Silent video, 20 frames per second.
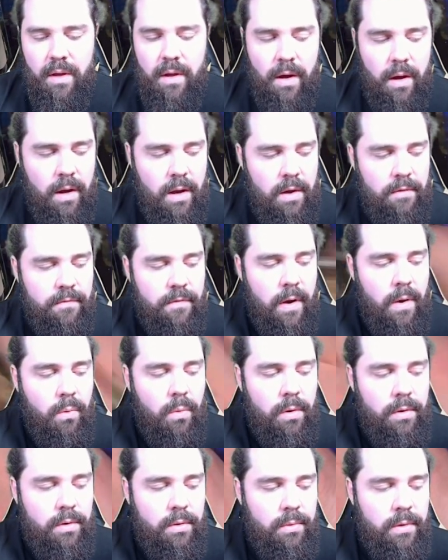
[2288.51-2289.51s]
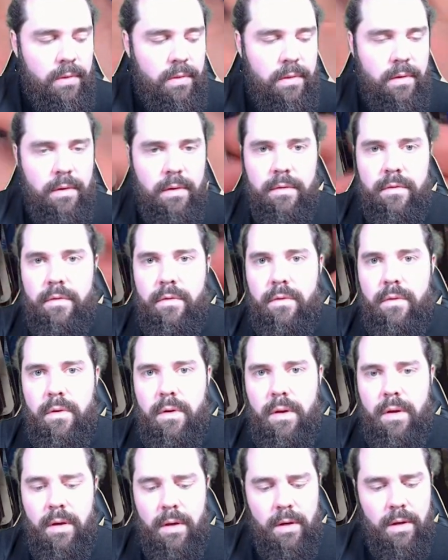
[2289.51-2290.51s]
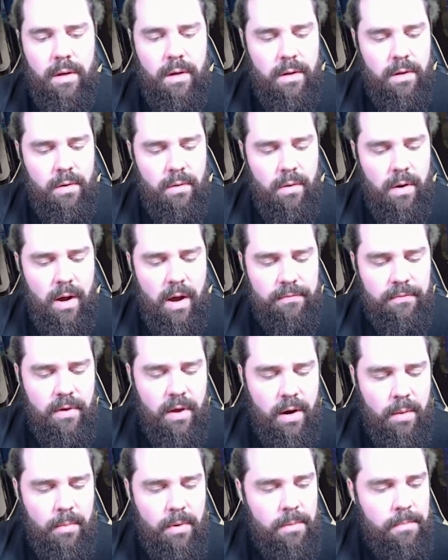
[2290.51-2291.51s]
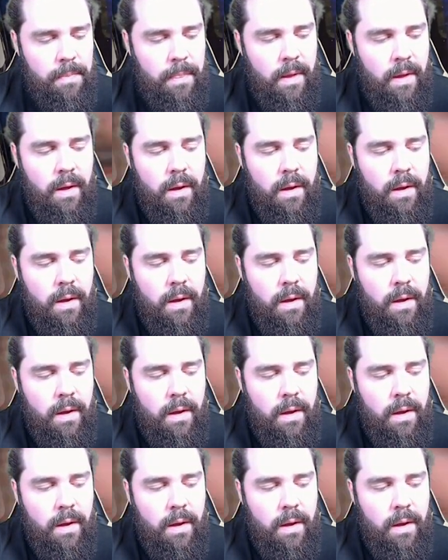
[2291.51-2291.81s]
If I were doing this, off camera,